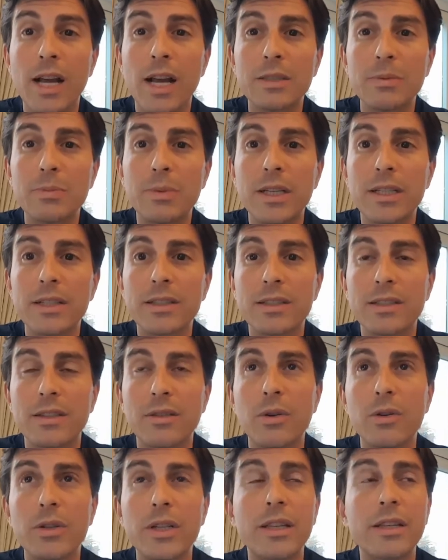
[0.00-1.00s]
aspects
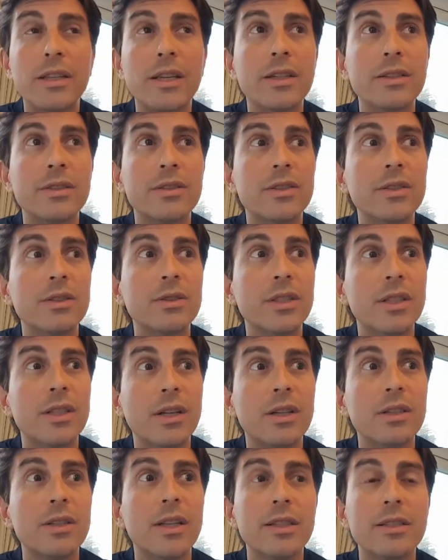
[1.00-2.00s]
thrown in there too, that
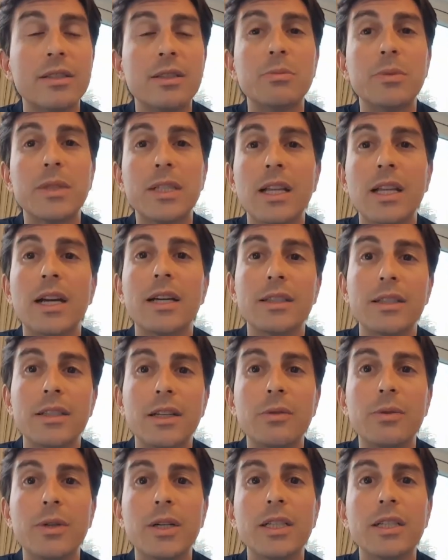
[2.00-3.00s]
all led to me like, you
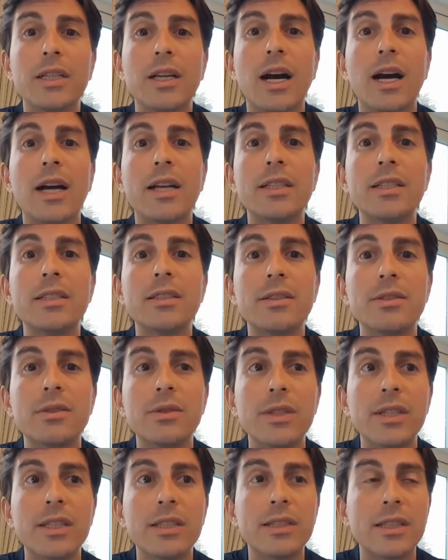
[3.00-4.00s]
know what, I need to do
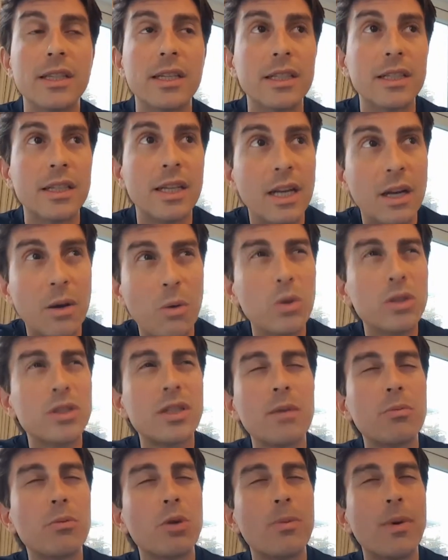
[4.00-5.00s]
this thing. We'll
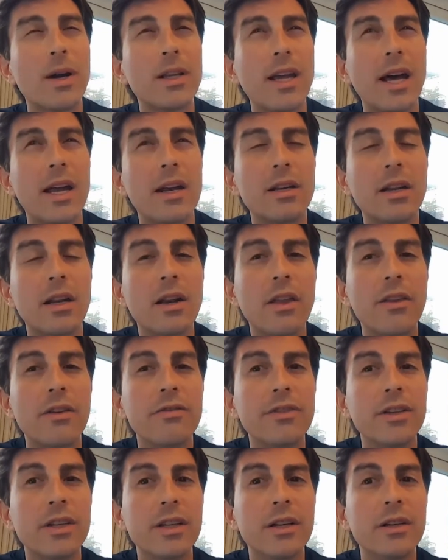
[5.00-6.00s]
talk more about that in another
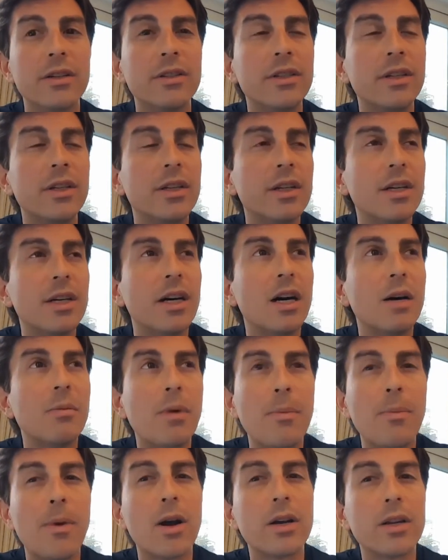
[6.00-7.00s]
video.
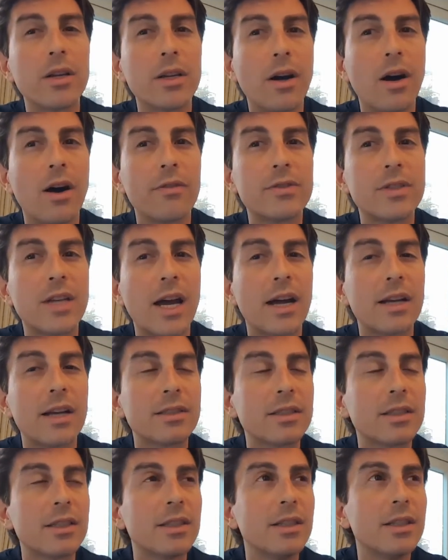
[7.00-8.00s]
I'm already off
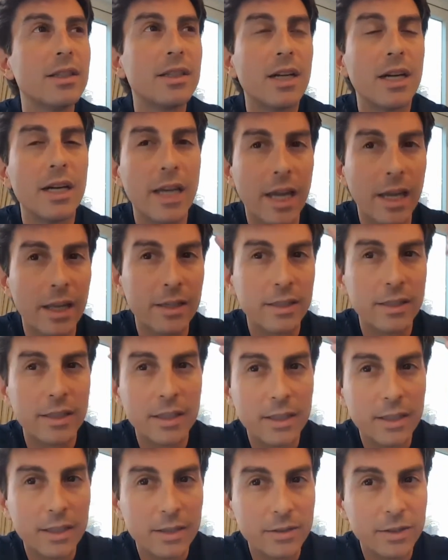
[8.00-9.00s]
task. Again,
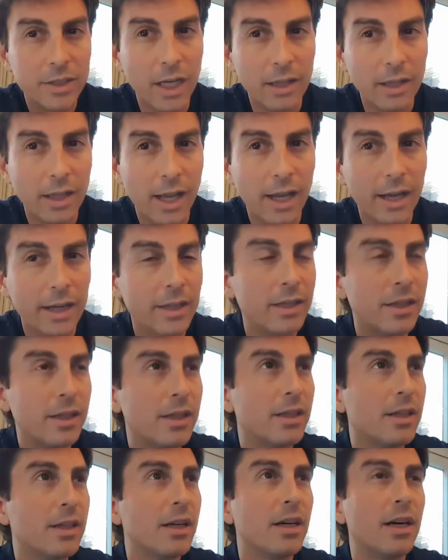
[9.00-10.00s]
jet lag
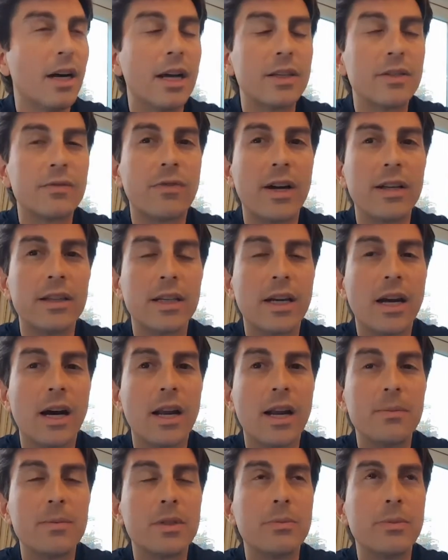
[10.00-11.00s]
has finally caught
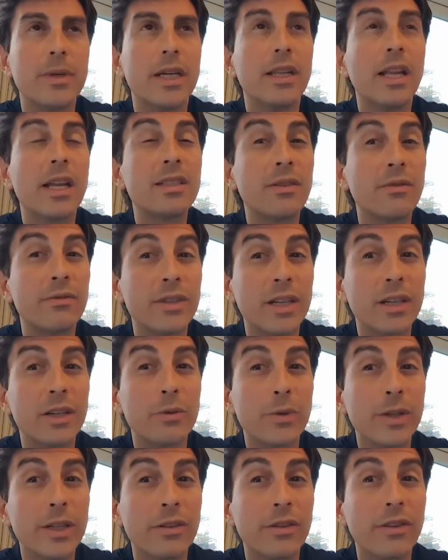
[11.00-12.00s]
up to me, and that's a very
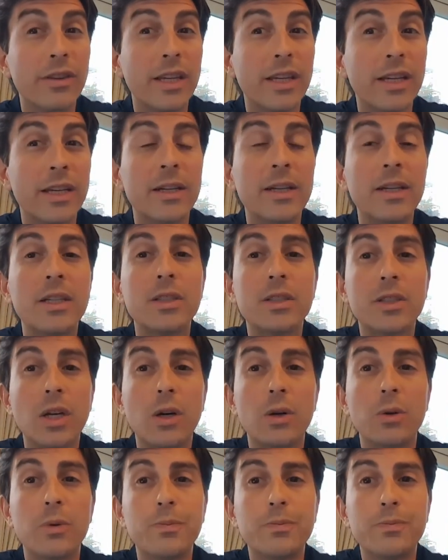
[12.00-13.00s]
real thing.
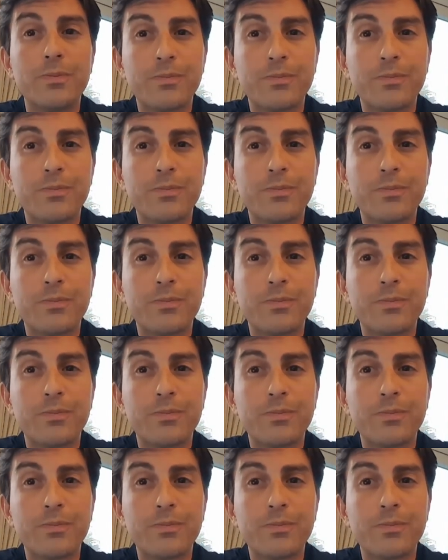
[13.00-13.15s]
So,